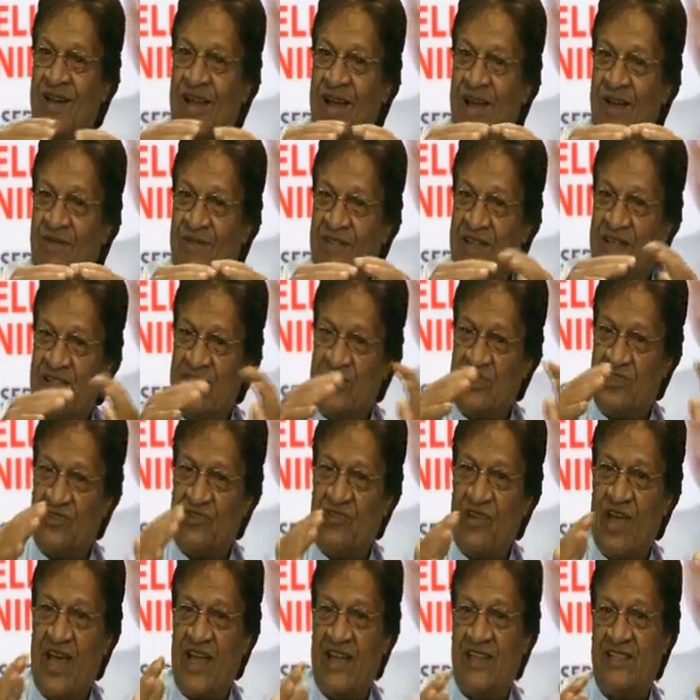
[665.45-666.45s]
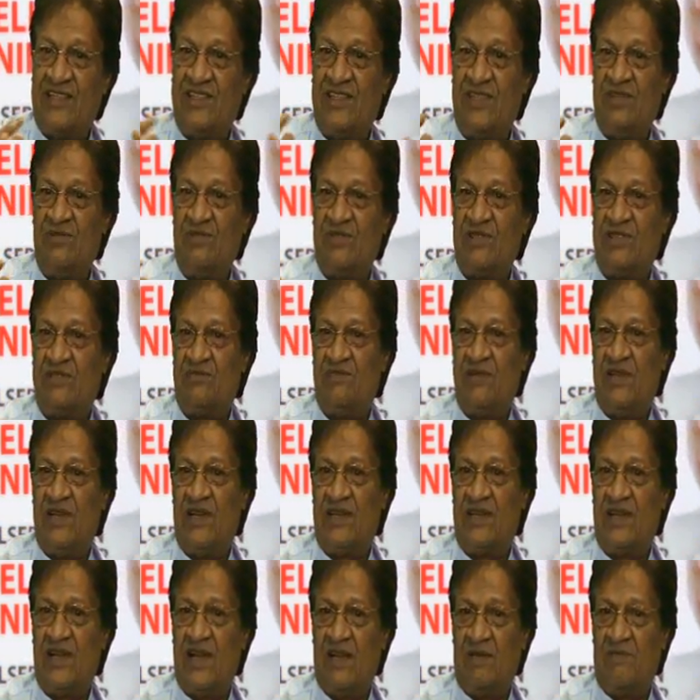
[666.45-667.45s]
how their strategy was
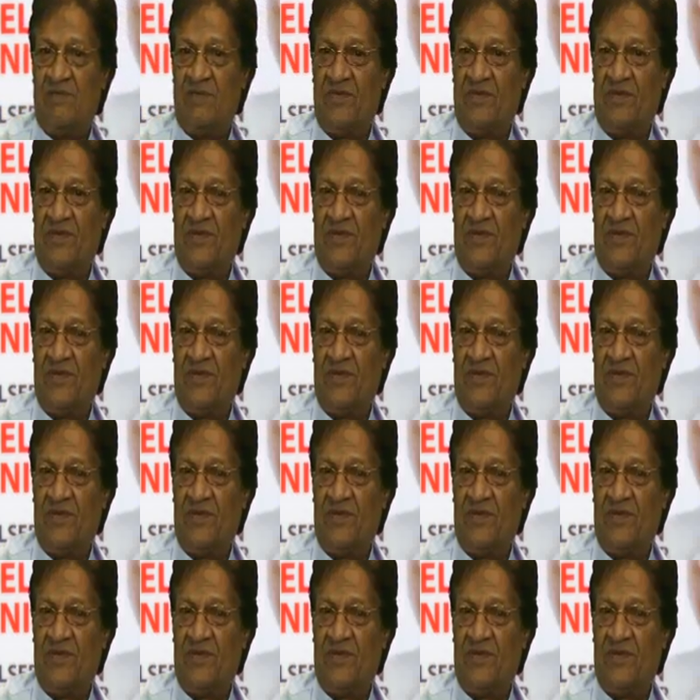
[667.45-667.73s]
built up.